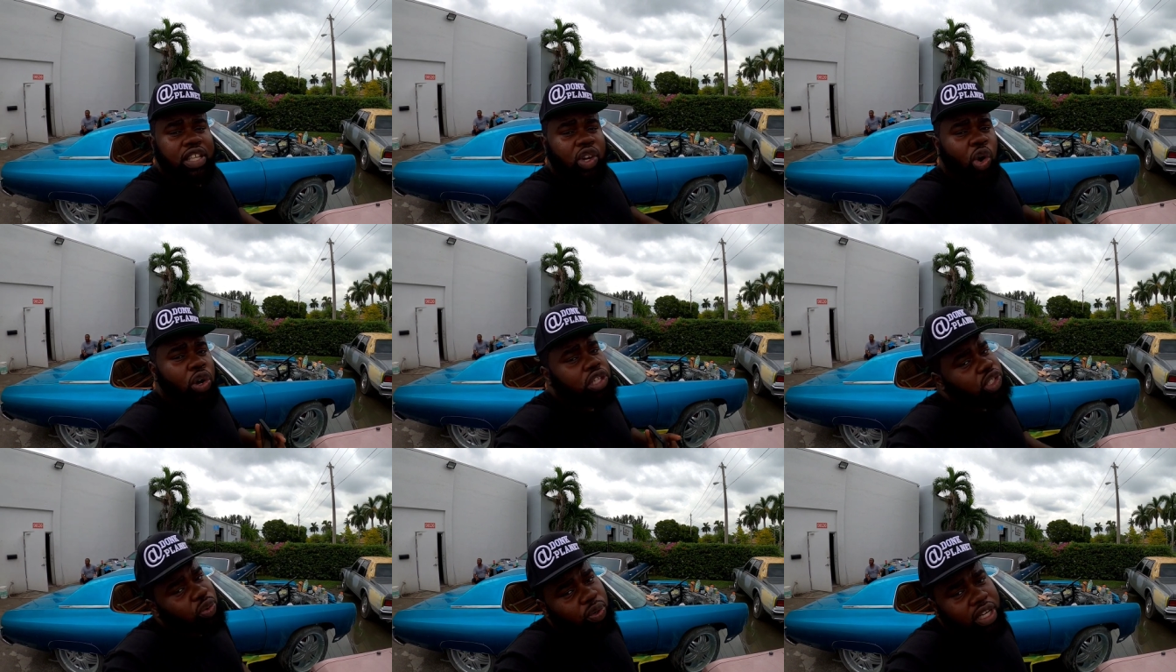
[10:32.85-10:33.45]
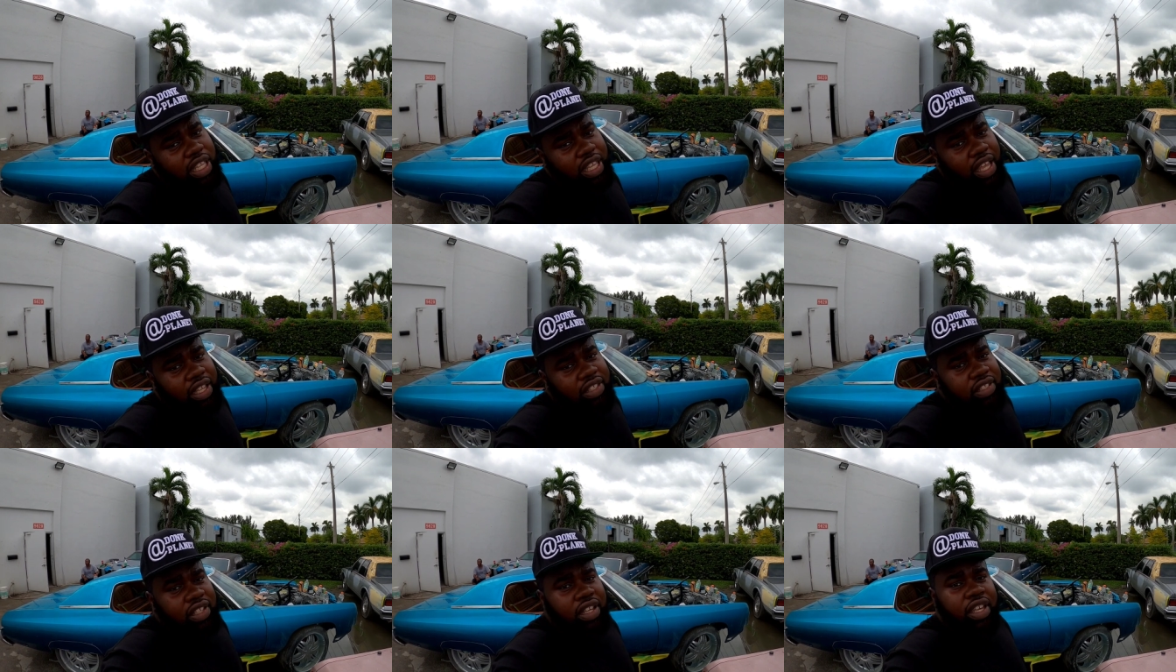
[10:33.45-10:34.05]
He's going
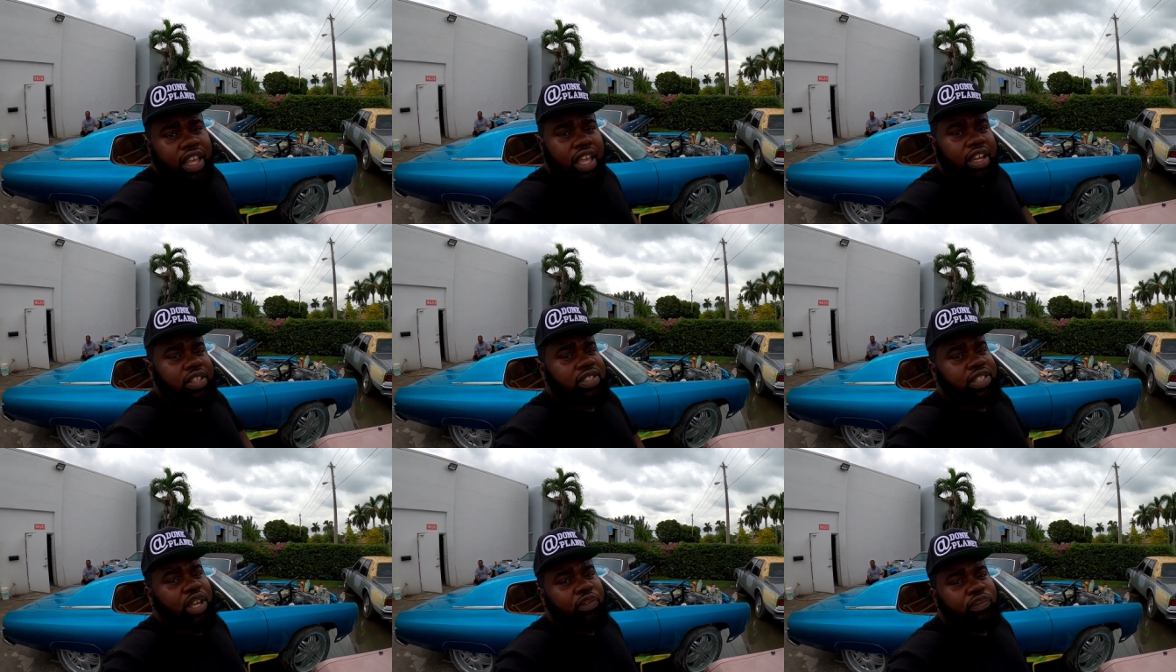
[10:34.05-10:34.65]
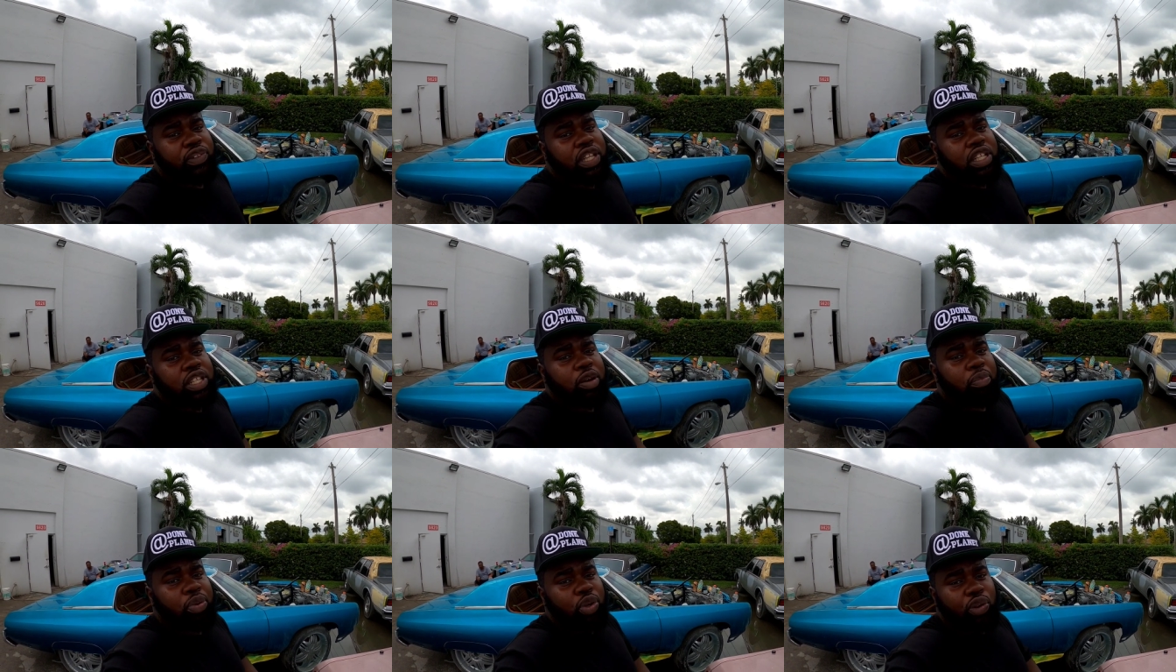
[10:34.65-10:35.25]
28, and it's
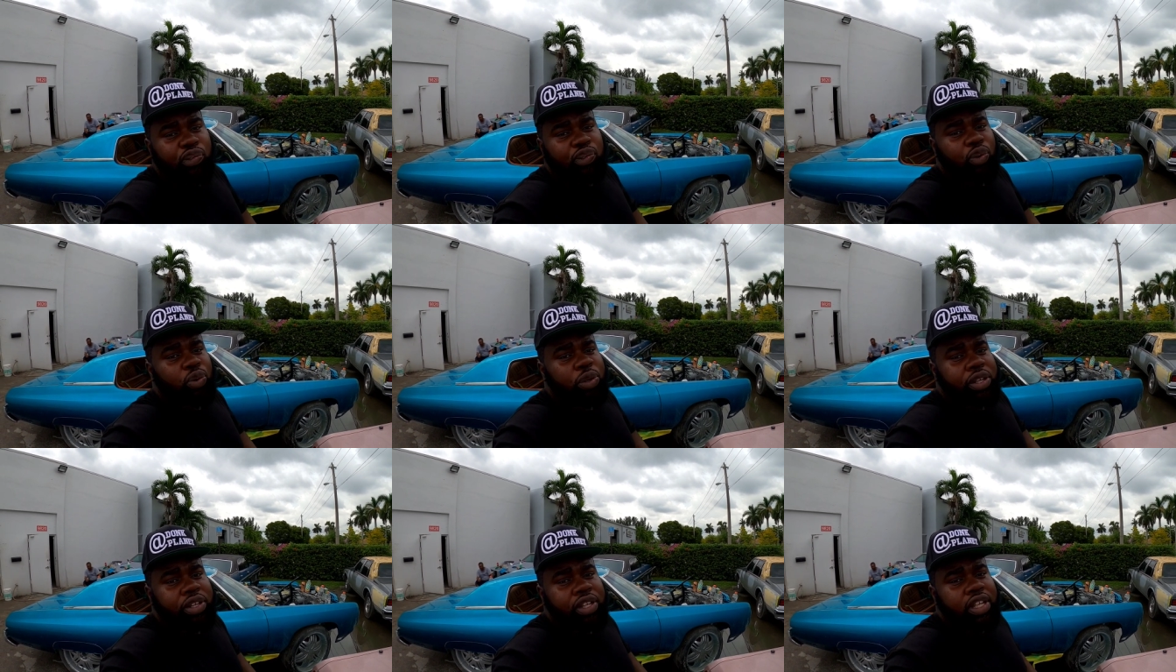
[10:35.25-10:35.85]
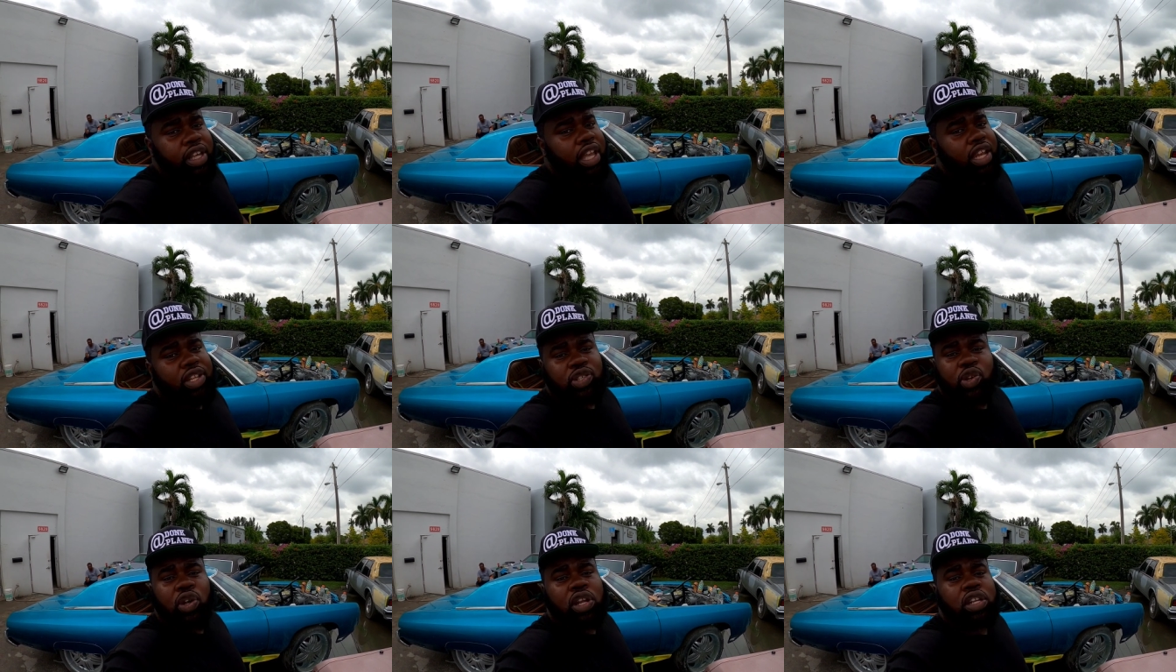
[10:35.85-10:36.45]
definitely a beautiful wheel,
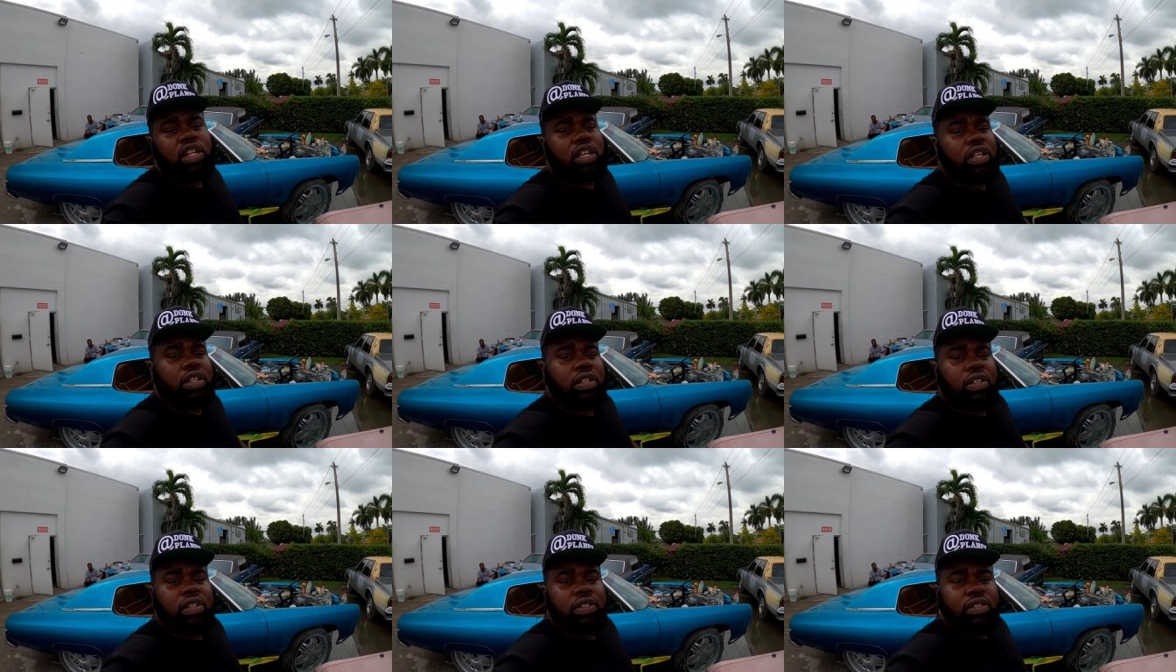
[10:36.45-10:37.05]
and it's gonna look